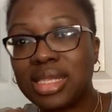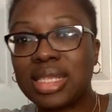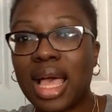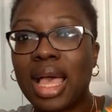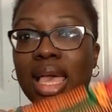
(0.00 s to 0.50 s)

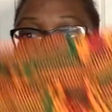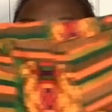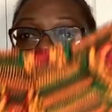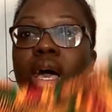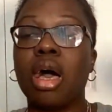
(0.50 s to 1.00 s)
size
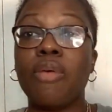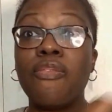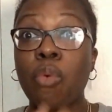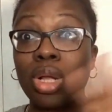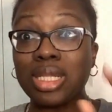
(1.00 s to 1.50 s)

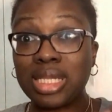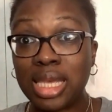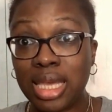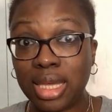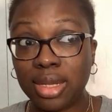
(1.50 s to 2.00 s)

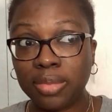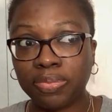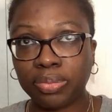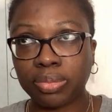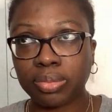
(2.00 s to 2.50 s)
14
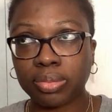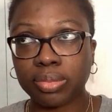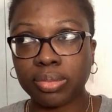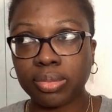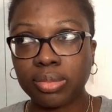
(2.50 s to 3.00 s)

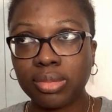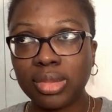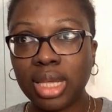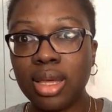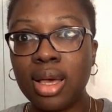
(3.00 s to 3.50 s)

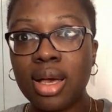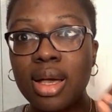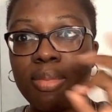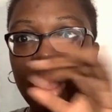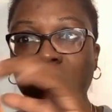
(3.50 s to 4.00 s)

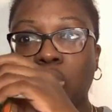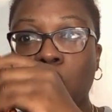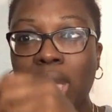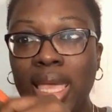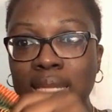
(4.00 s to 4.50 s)
at the
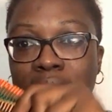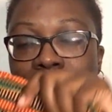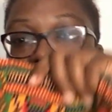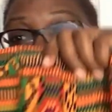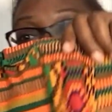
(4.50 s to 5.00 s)
waist,
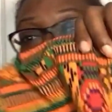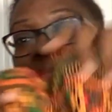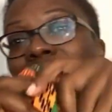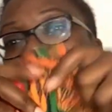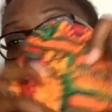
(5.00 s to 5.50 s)

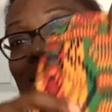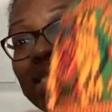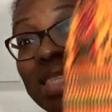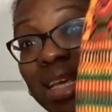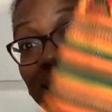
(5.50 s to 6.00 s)
and then
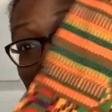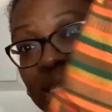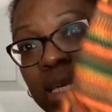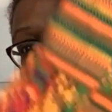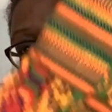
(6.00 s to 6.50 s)

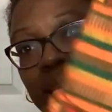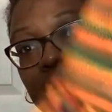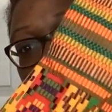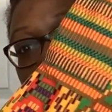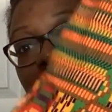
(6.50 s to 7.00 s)

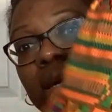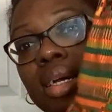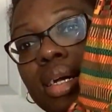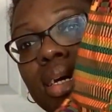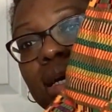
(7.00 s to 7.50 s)
16
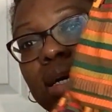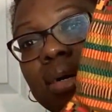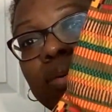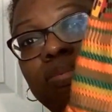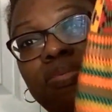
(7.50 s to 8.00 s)

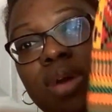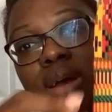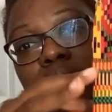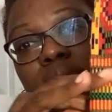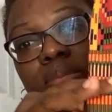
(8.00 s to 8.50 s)

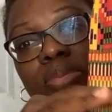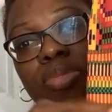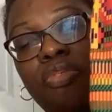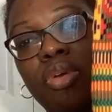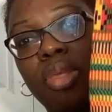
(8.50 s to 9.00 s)
for
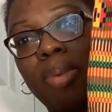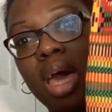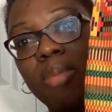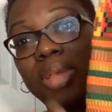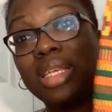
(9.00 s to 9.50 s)
the
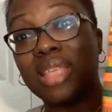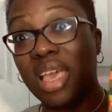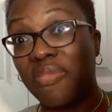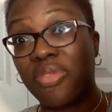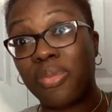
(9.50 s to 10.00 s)
bottom, because I
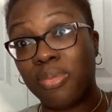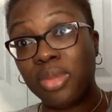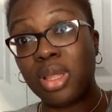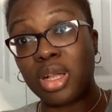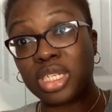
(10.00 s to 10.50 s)
have
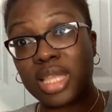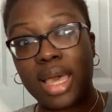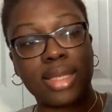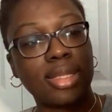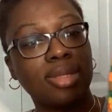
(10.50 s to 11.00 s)
large
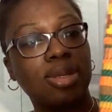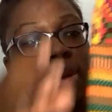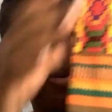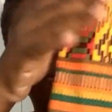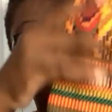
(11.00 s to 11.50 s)
thighs.
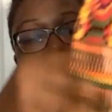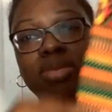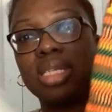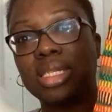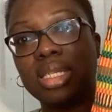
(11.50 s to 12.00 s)
So
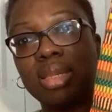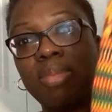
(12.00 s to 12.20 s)
16